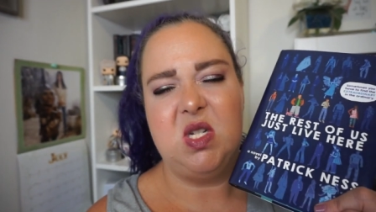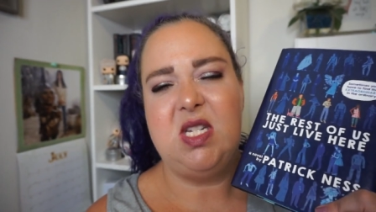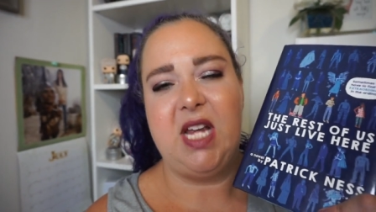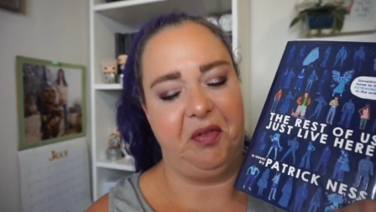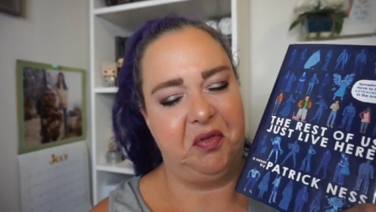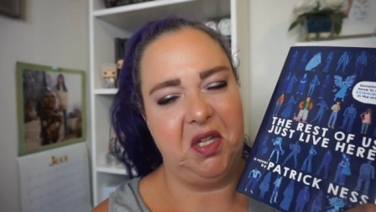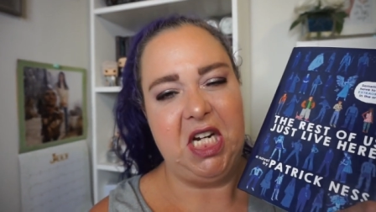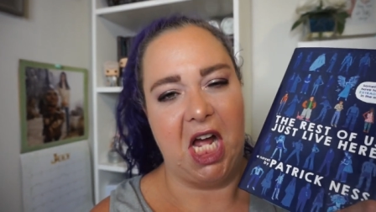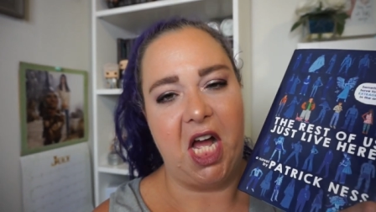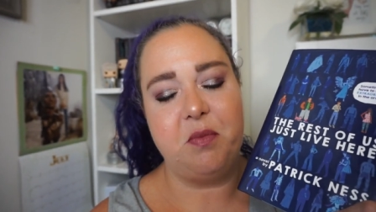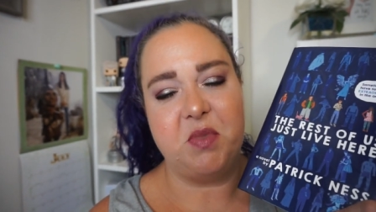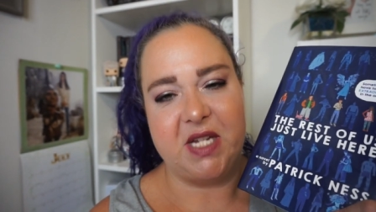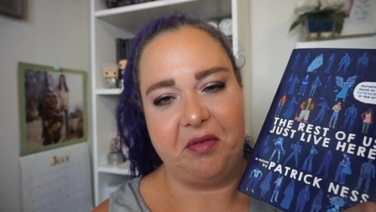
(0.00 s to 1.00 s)
Definitely
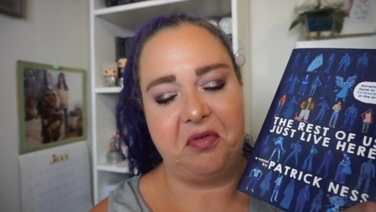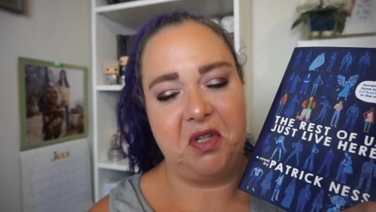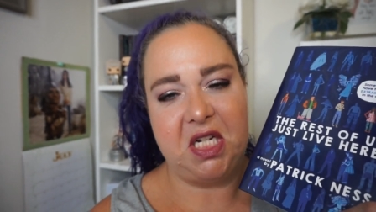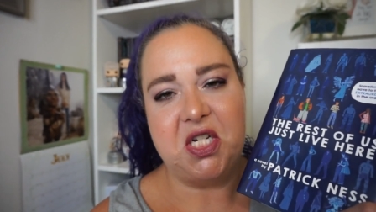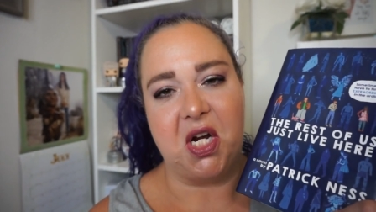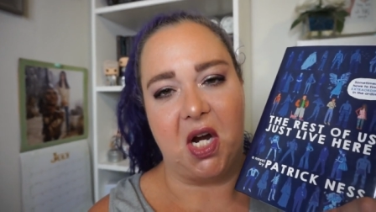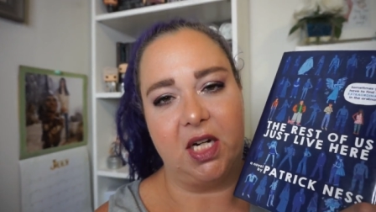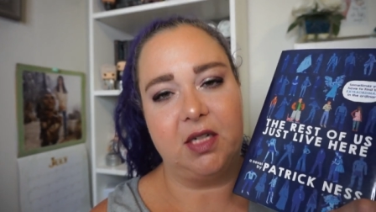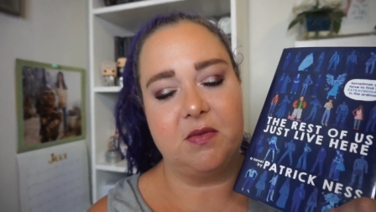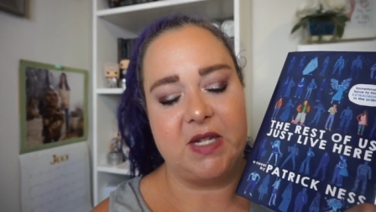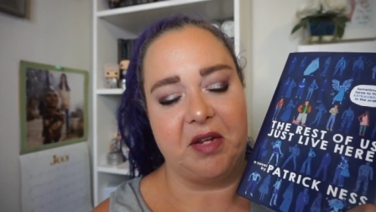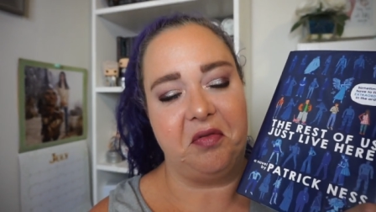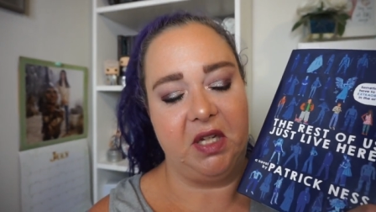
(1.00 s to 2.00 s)
not. Definitely
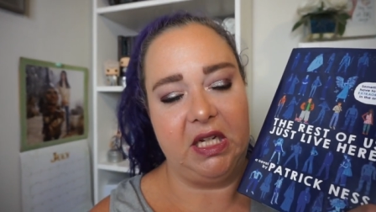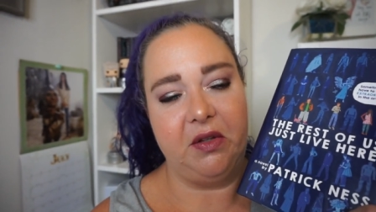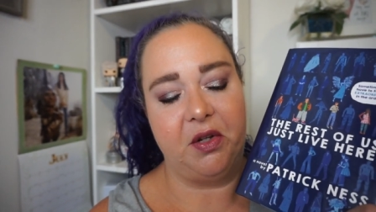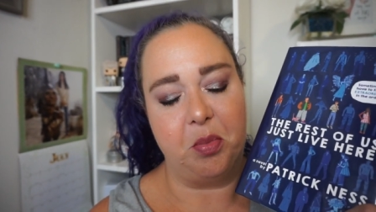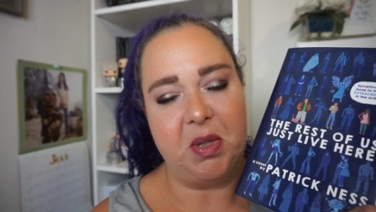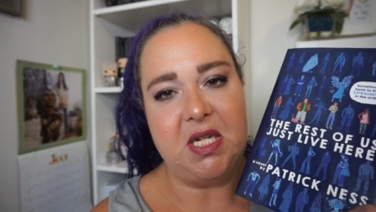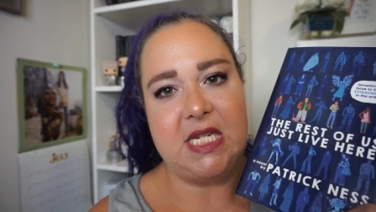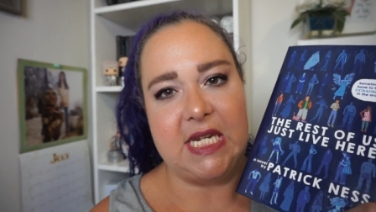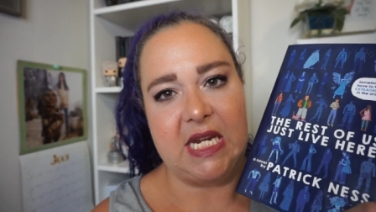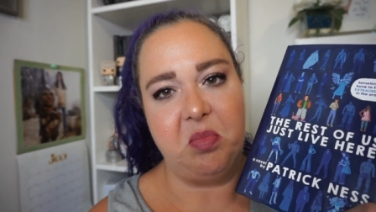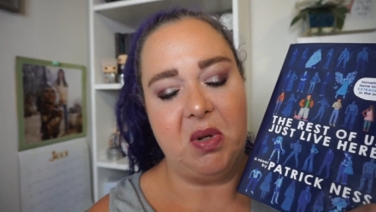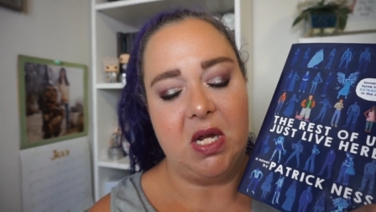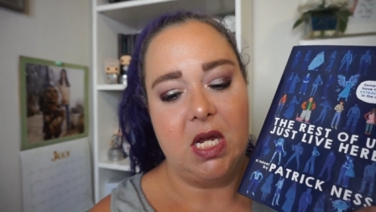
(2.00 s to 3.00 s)
dark. Definitely a little bit
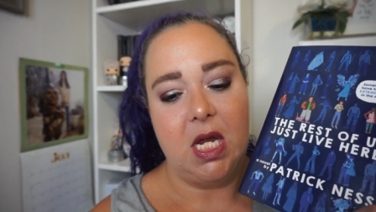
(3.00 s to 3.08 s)
deep.